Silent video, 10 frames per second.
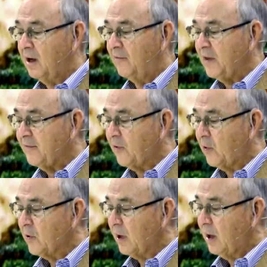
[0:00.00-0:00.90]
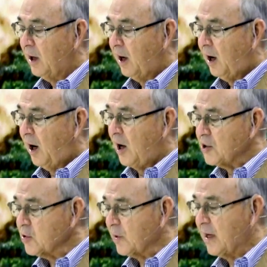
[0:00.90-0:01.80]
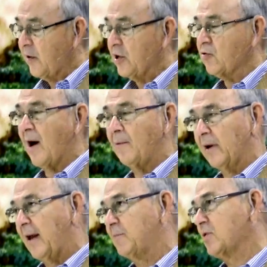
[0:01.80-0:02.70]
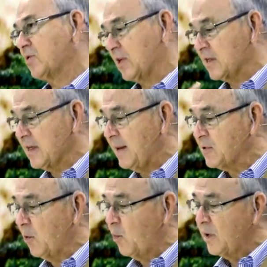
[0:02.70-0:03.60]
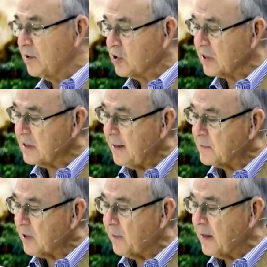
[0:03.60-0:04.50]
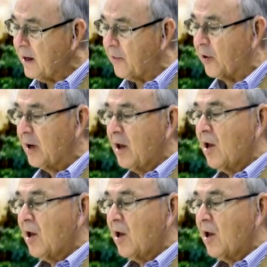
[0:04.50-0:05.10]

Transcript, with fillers: of the ephod also carried tribal names six names on one, six names on the other.